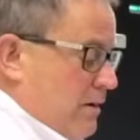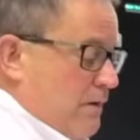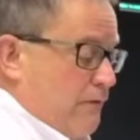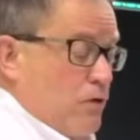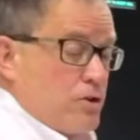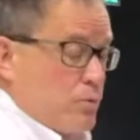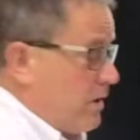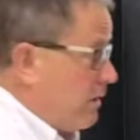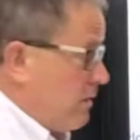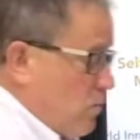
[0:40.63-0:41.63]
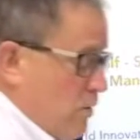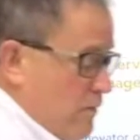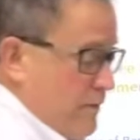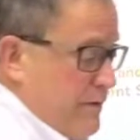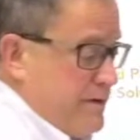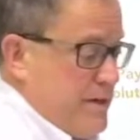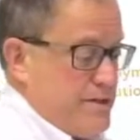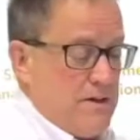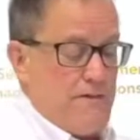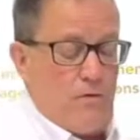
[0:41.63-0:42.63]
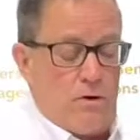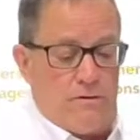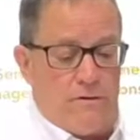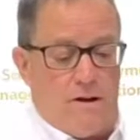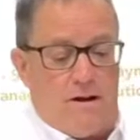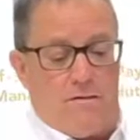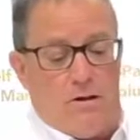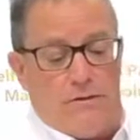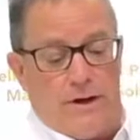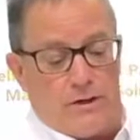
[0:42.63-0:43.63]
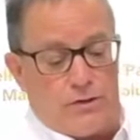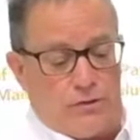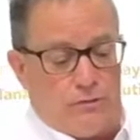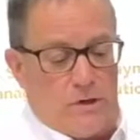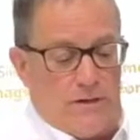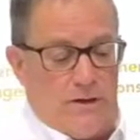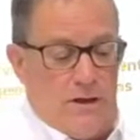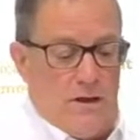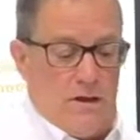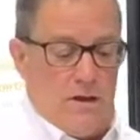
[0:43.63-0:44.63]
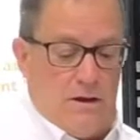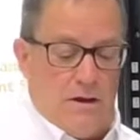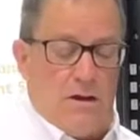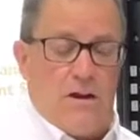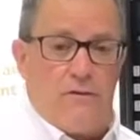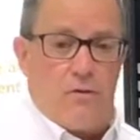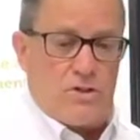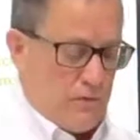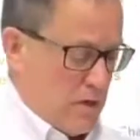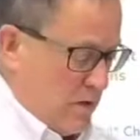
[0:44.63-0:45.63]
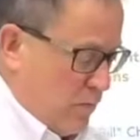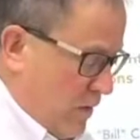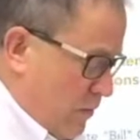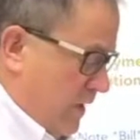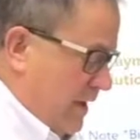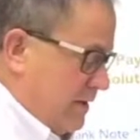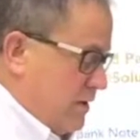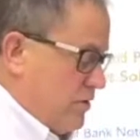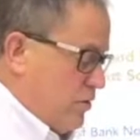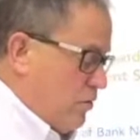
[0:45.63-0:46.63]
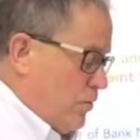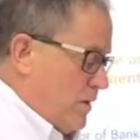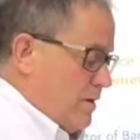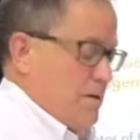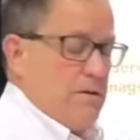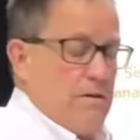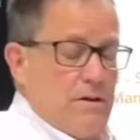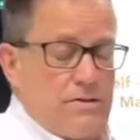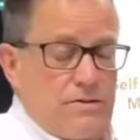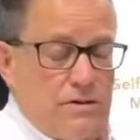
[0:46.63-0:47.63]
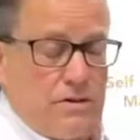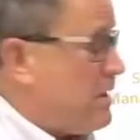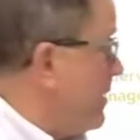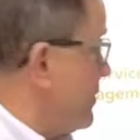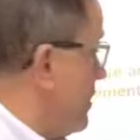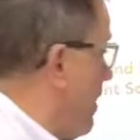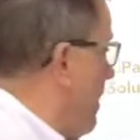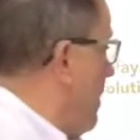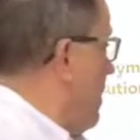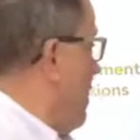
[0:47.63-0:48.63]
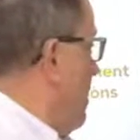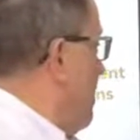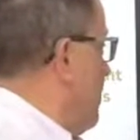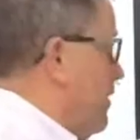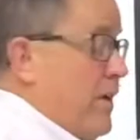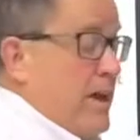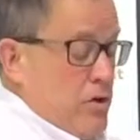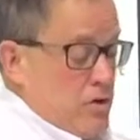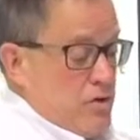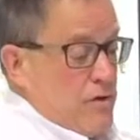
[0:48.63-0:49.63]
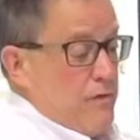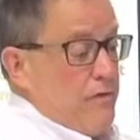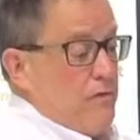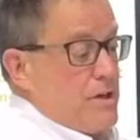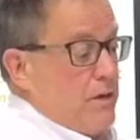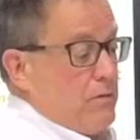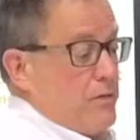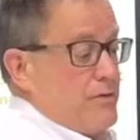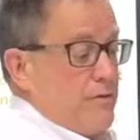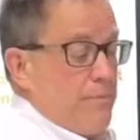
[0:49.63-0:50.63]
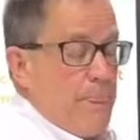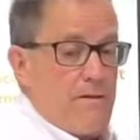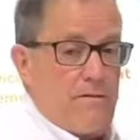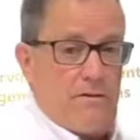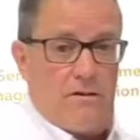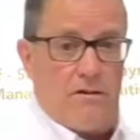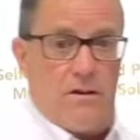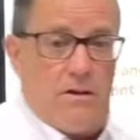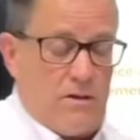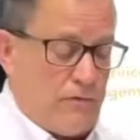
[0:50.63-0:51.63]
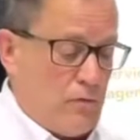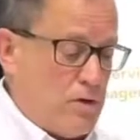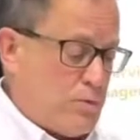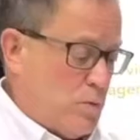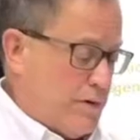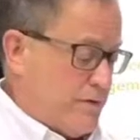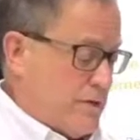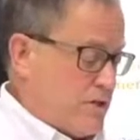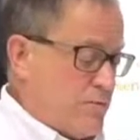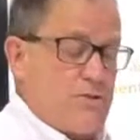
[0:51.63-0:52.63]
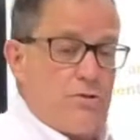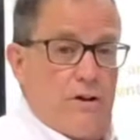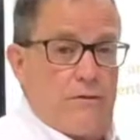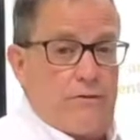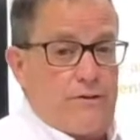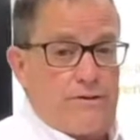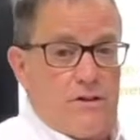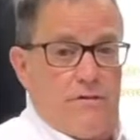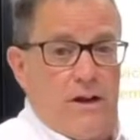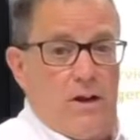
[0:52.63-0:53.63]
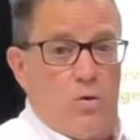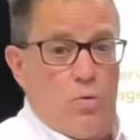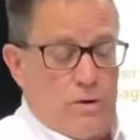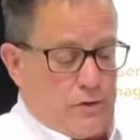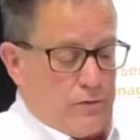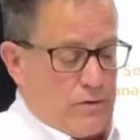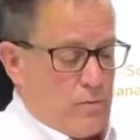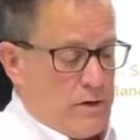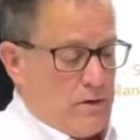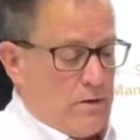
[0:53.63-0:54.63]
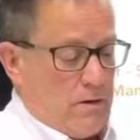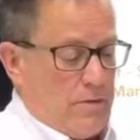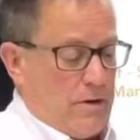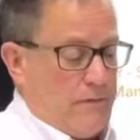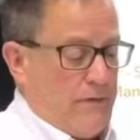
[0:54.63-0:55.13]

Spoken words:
First, we're going to go over the TC400RL-3. And first of all, what I would like to do is discuss the advantages of recyclers. The first one is customers don't have to receive 80 quarters for a $20 bill.